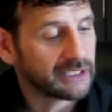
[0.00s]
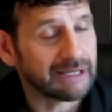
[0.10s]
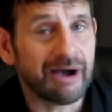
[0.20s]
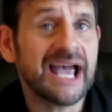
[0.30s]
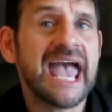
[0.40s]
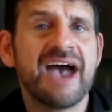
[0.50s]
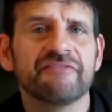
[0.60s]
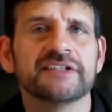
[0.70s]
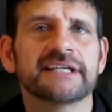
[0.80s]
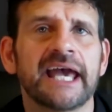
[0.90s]
Now I
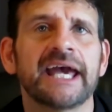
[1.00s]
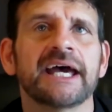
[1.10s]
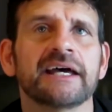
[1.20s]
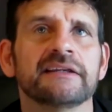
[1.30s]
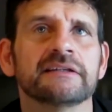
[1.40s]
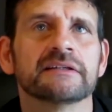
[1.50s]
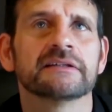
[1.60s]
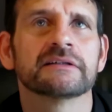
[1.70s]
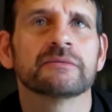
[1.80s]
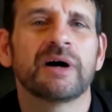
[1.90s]
haven't had,
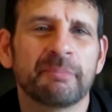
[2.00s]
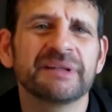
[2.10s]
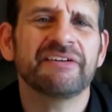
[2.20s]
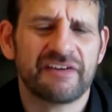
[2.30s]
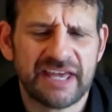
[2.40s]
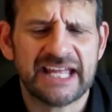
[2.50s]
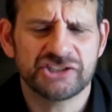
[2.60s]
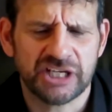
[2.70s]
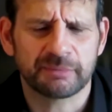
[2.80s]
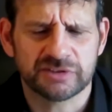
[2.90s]
well, I believe I've
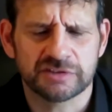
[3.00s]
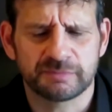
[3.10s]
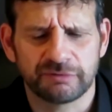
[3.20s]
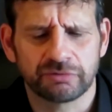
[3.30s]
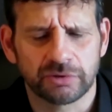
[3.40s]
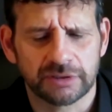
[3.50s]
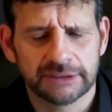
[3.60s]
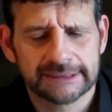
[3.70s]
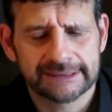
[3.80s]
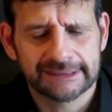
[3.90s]
had Jamesons before.
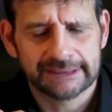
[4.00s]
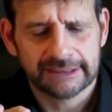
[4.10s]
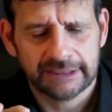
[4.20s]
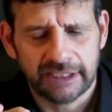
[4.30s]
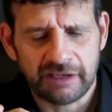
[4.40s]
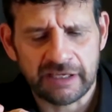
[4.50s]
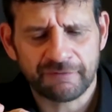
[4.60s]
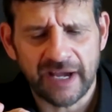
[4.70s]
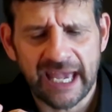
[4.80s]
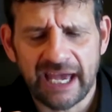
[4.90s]

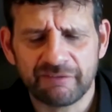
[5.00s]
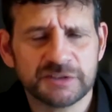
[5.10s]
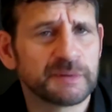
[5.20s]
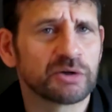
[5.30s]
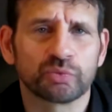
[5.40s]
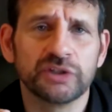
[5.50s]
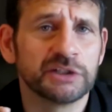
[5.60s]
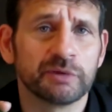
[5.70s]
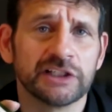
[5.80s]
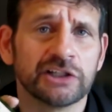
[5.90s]
If I have, it's been a
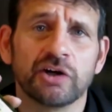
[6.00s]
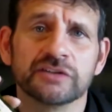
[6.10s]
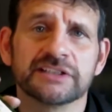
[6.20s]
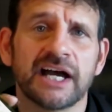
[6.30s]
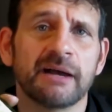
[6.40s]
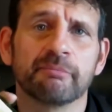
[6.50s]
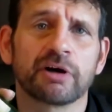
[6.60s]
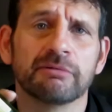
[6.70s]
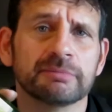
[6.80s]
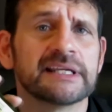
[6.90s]
really, really long time,
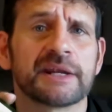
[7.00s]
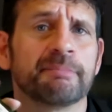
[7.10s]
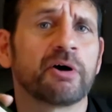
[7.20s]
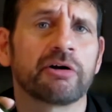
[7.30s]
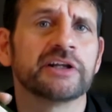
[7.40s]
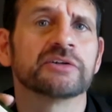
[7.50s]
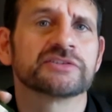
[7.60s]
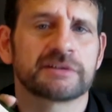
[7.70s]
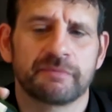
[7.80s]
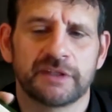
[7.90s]
probably at a party or
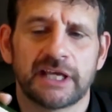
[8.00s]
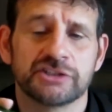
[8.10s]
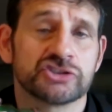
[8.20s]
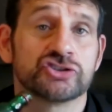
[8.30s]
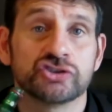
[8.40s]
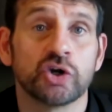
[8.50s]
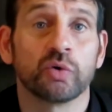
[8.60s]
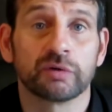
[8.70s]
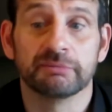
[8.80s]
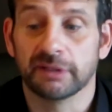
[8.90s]
something. I just
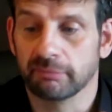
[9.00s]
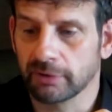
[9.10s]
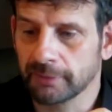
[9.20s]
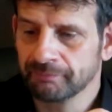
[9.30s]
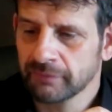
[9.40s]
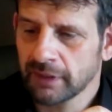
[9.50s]
don't remember.